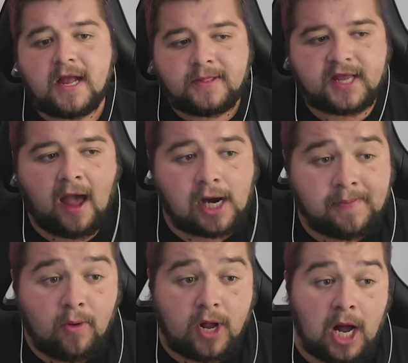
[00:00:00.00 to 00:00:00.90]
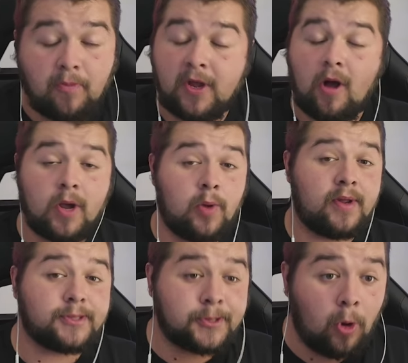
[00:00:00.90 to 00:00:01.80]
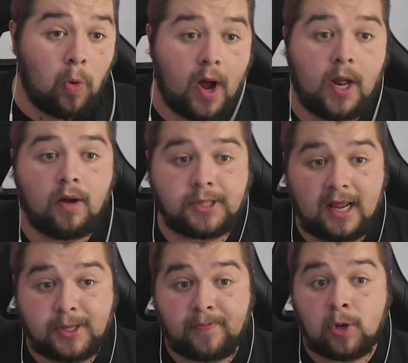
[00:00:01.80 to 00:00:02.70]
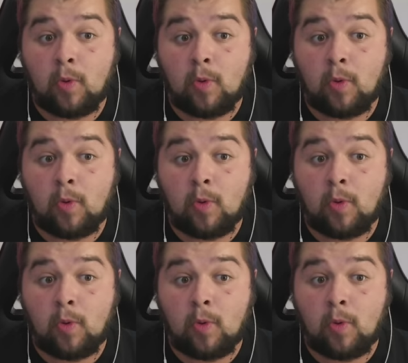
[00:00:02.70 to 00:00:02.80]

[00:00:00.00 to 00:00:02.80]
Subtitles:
The Carabao Cup, we are going to win 4-1 over Liverpool,